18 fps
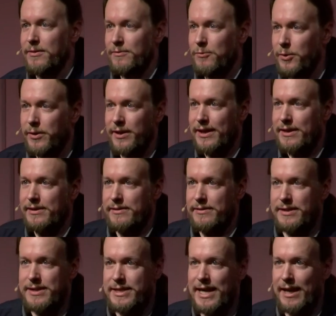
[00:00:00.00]
would that
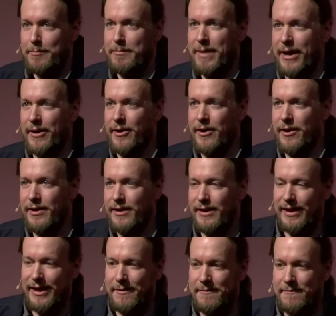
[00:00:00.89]
sell better
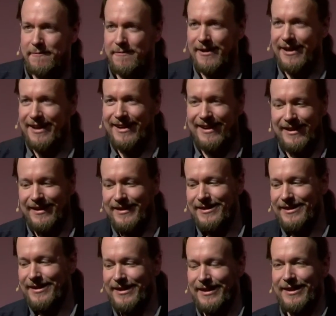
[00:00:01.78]

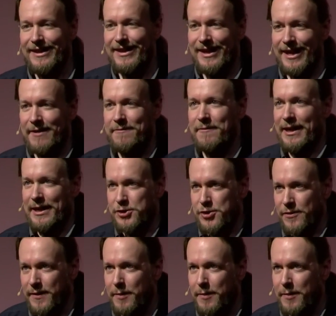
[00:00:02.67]
if each of